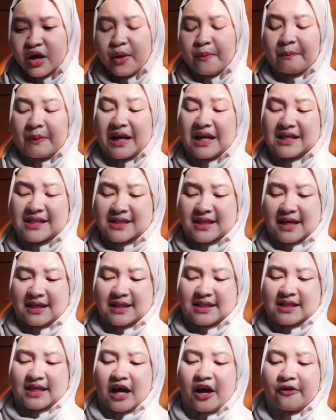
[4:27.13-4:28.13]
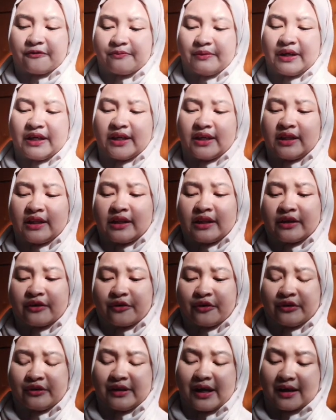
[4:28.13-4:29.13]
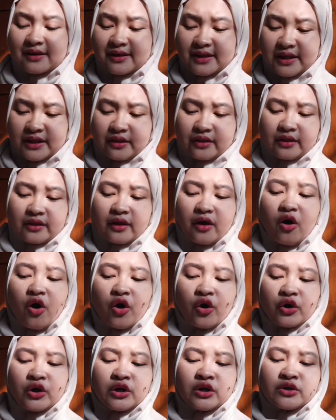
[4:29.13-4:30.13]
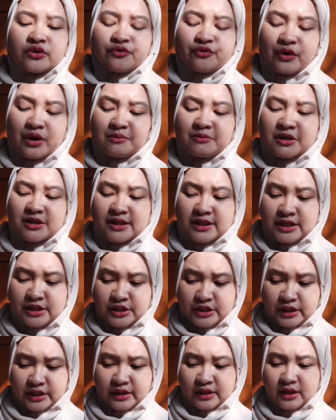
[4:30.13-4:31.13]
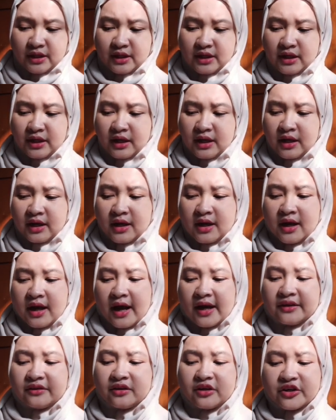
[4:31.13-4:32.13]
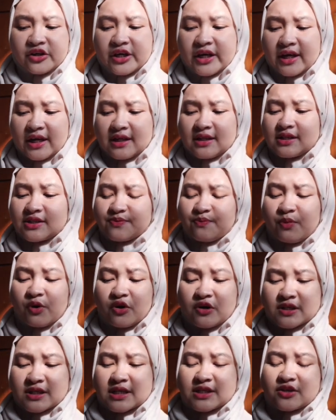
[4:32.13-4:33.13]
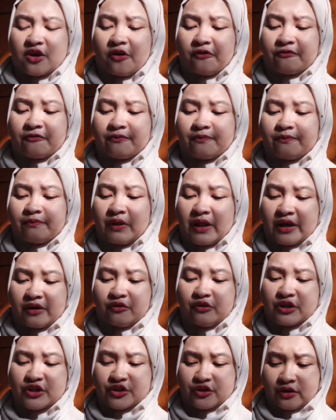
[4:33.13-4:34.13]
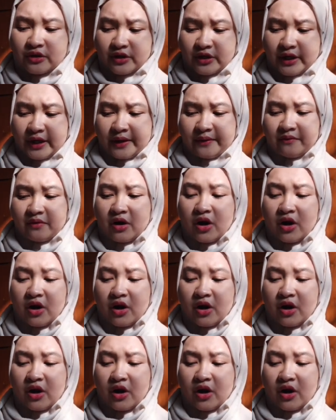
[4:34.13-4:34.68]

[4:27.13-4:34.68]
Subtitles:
Many studies have been conducted on grammar teaching and learning in this process of language learning.